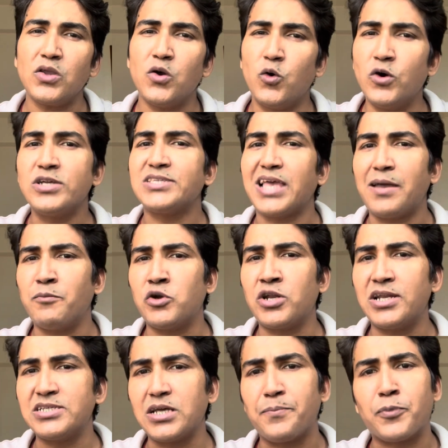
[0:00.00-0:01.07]
OSI
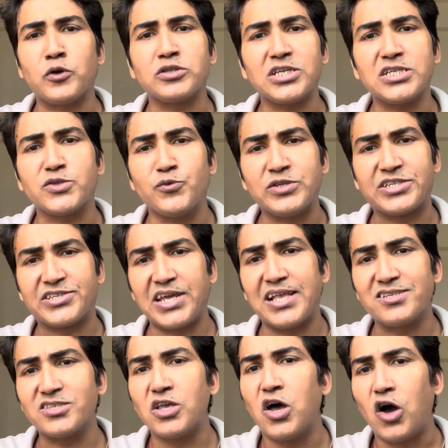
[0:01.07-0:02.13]
model is a process which
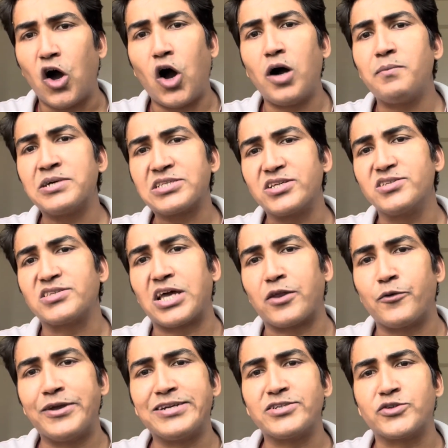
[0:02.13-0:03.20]
tells how machines are
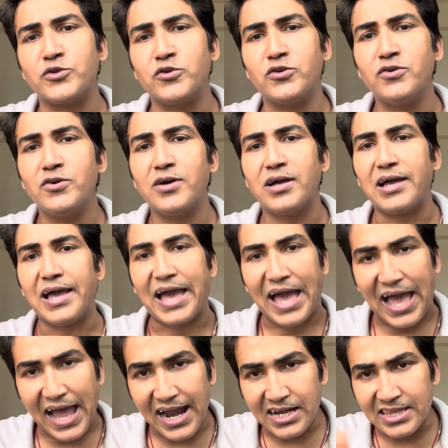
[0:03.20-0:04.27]
going to
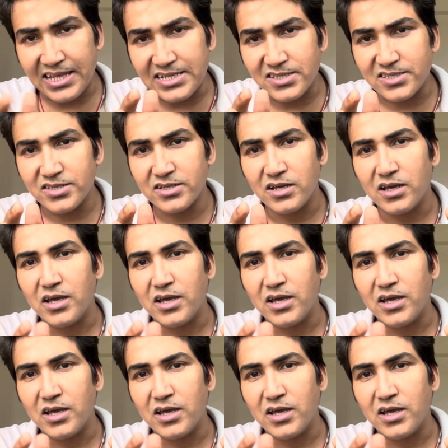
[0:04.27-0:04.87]
add this